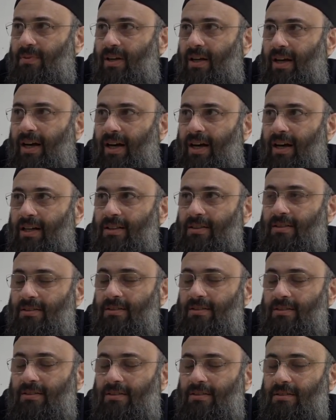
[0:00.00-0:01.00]

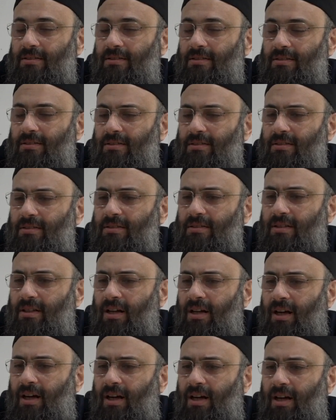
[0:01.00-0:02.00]
And
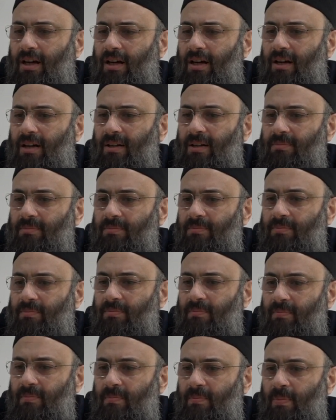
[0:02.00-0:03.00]
the
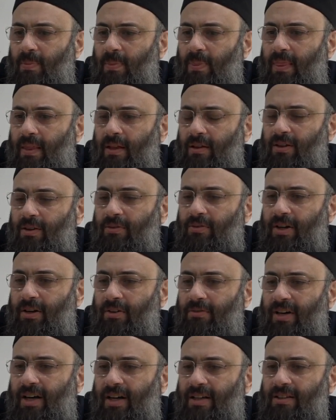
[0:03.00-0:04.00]

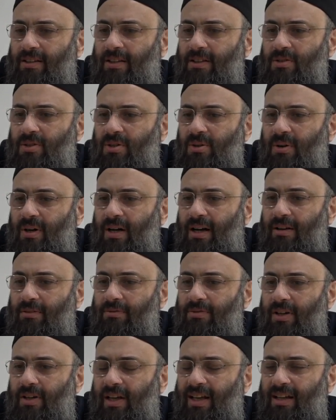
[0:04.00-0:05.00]
very fact that you
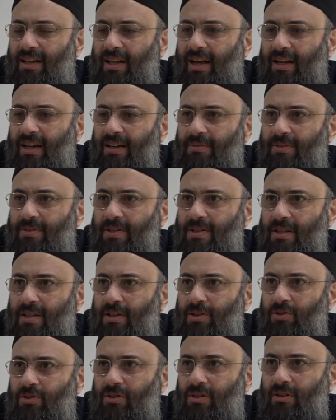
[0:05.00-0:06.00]
have a line of
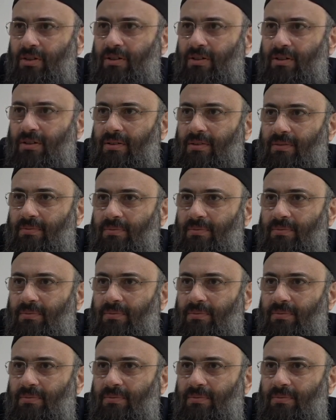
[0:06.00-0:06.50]
distinction,